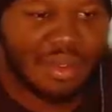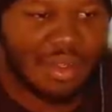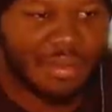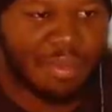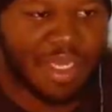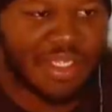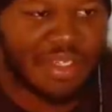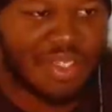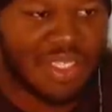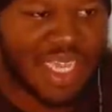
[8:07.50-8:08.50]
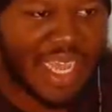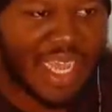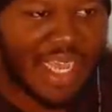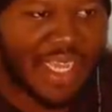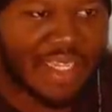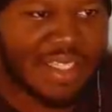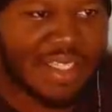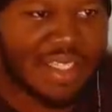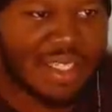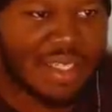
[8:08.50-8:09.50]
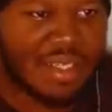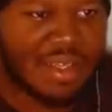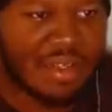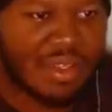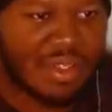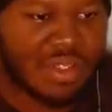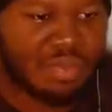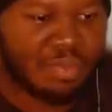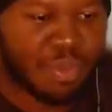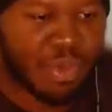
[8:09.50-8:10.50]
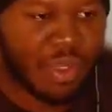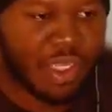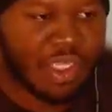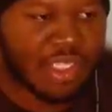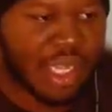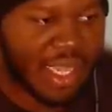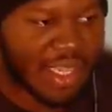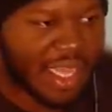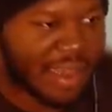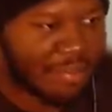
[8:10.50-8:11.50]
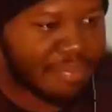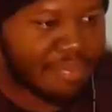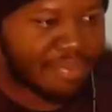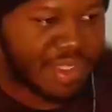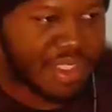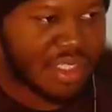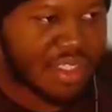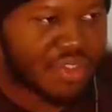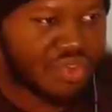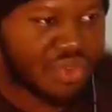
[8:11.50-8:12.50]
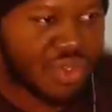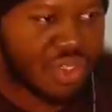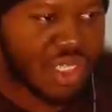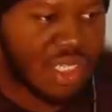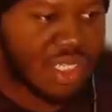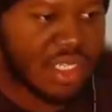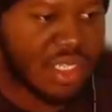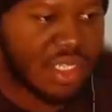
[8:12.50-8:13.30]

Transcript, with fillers: All beds are intact. Toilet's not that destroyed.